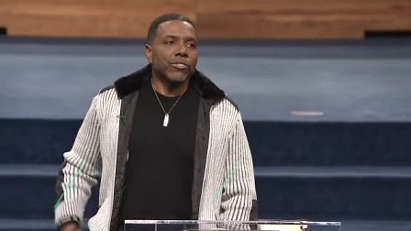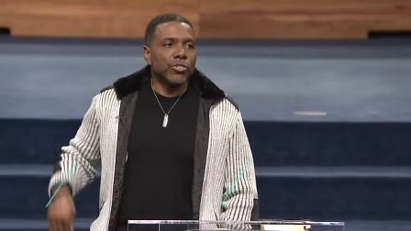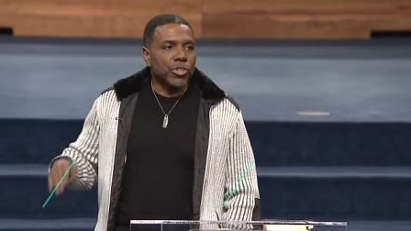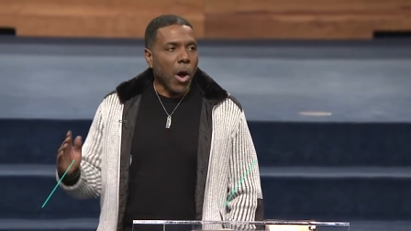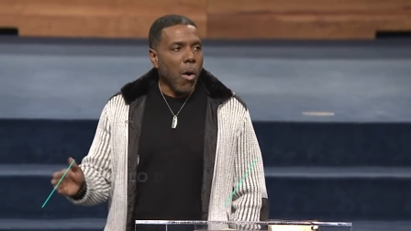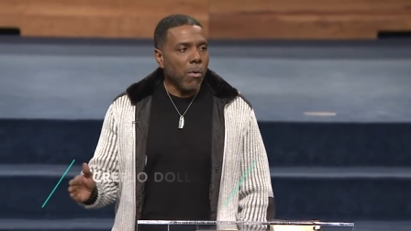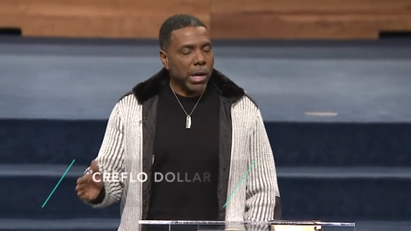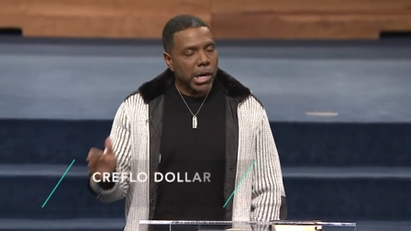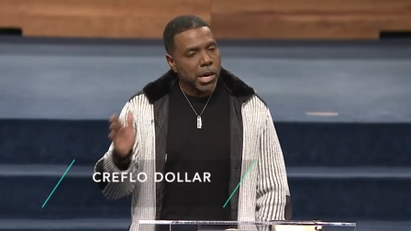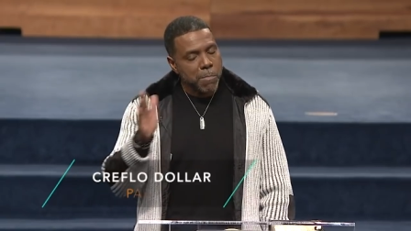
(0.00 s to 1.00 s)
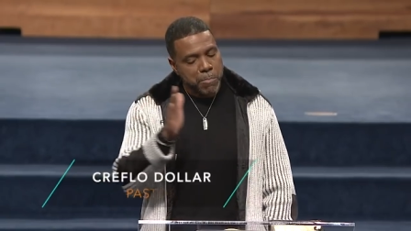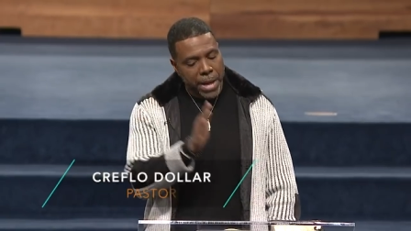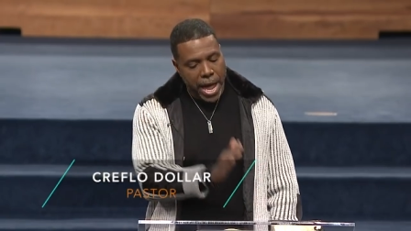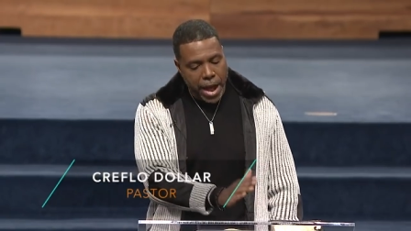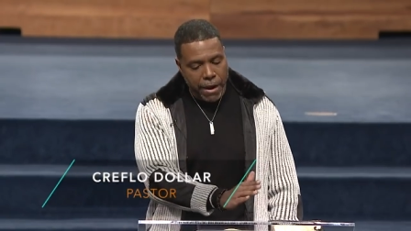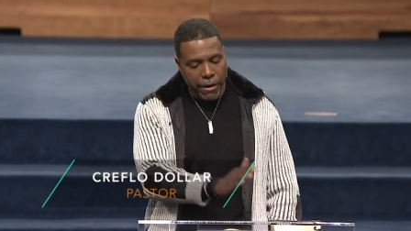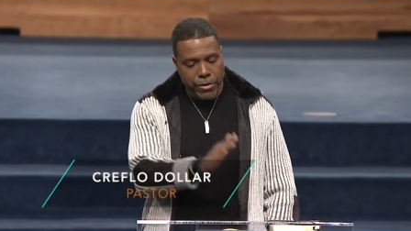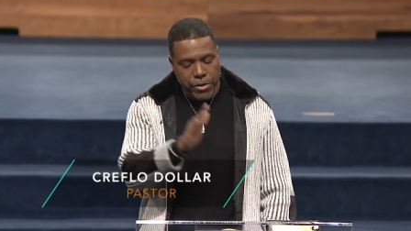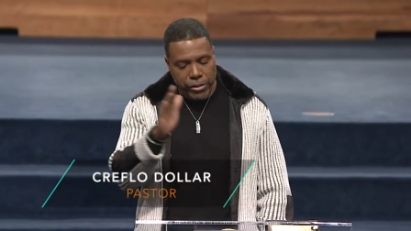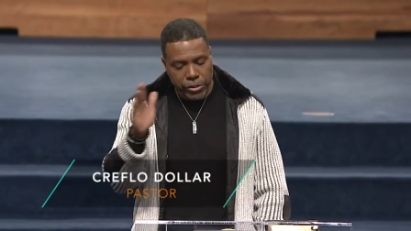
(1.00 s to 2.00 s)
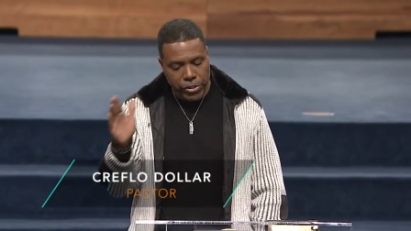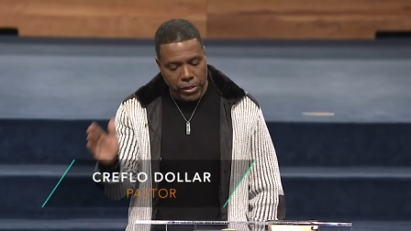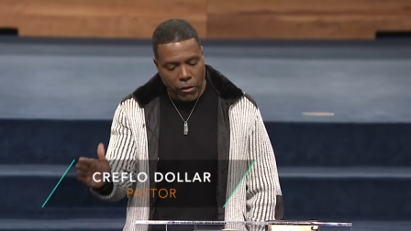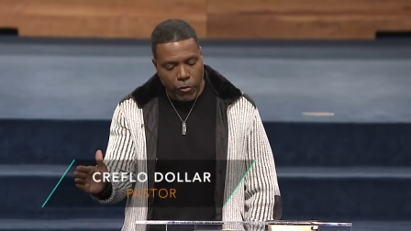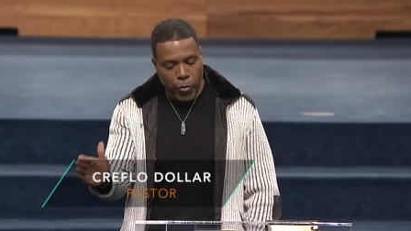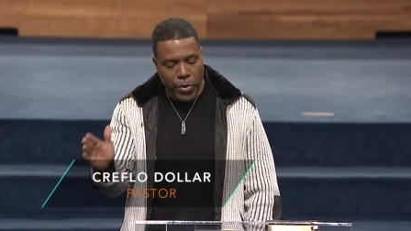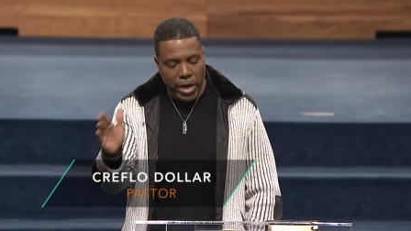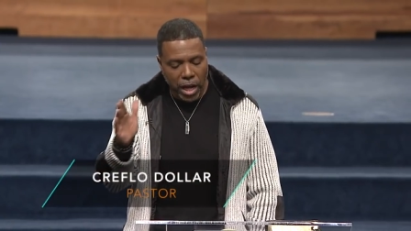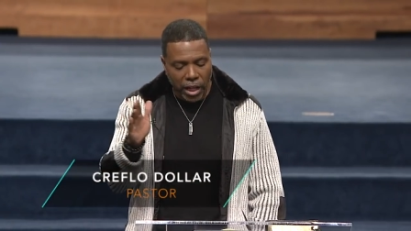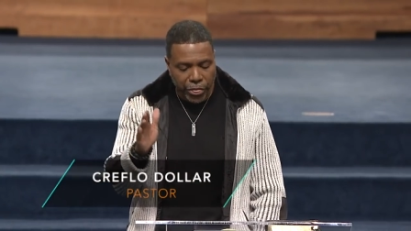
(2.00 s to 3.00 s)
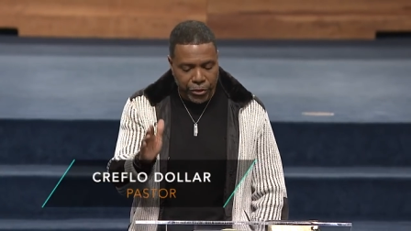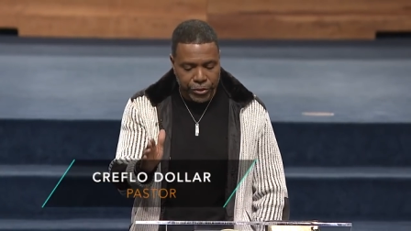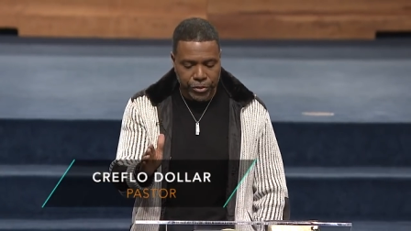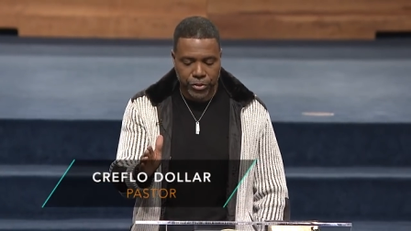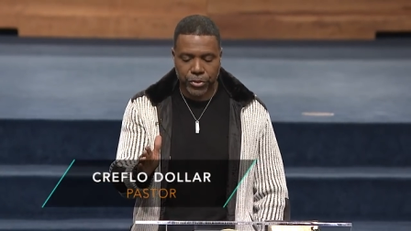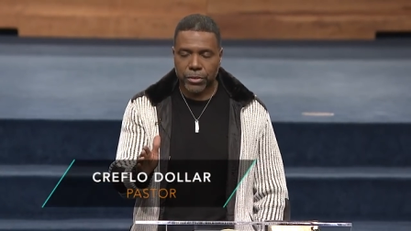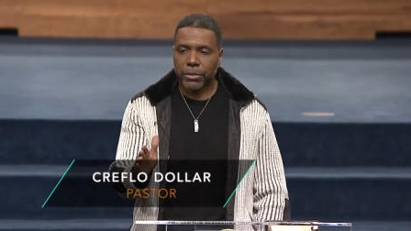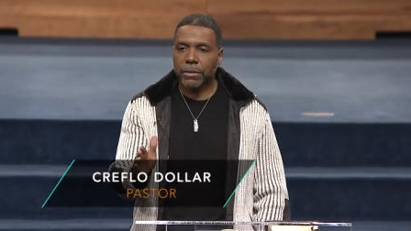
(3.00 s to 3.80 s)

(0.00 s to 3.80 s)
Don't compare yourself with others.